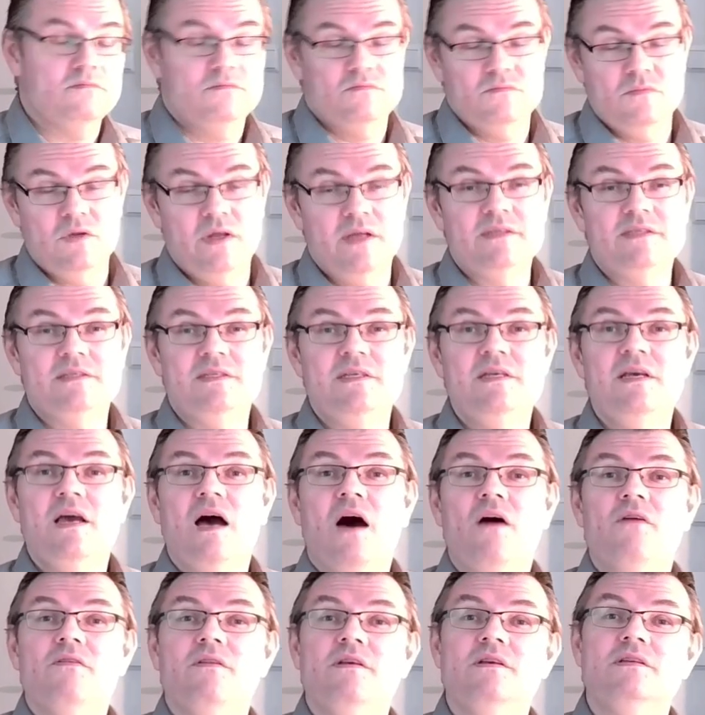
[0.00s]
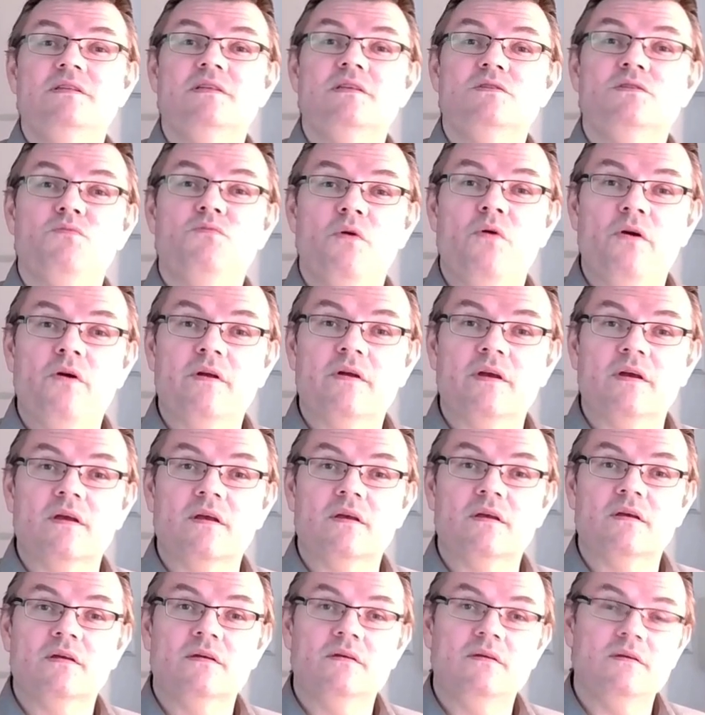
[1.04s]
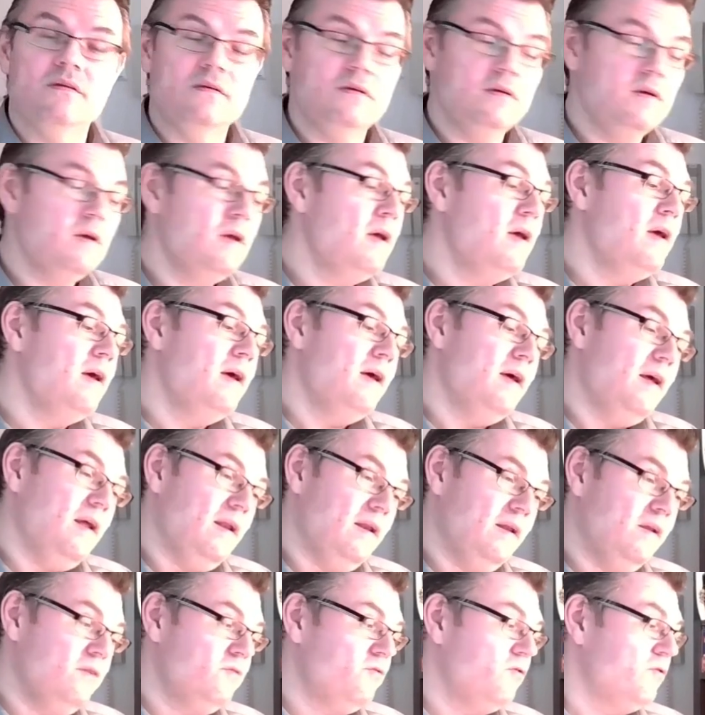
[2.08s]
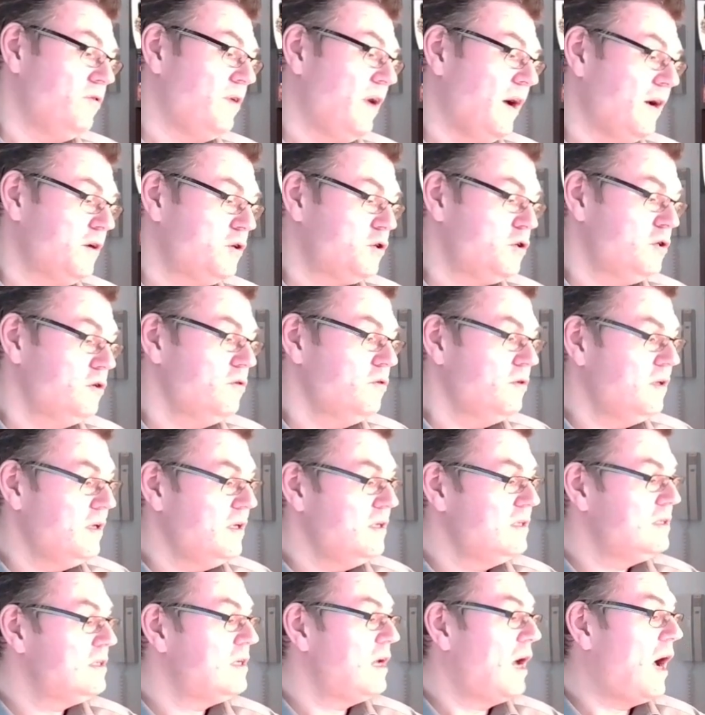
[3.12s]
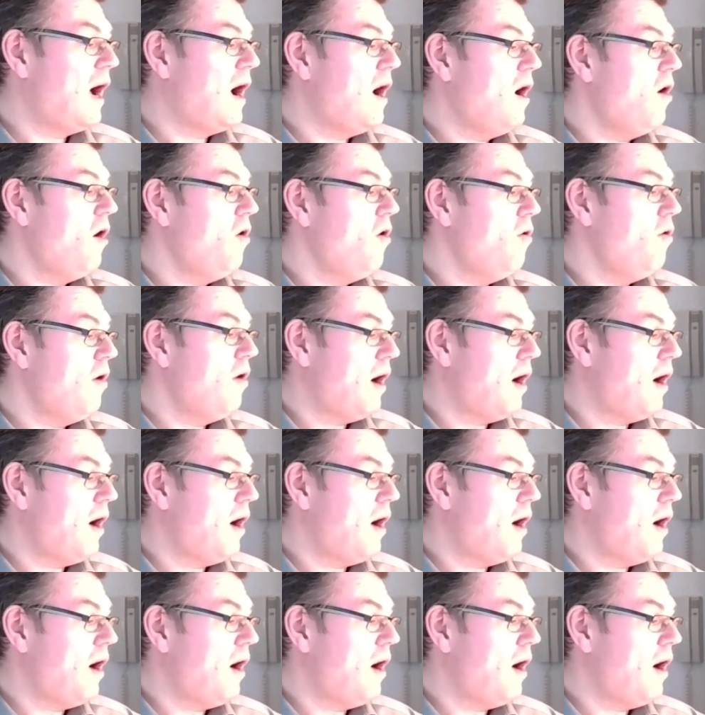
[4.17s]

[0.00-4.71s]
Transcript: Let's see how this is working. An introduction to this, how,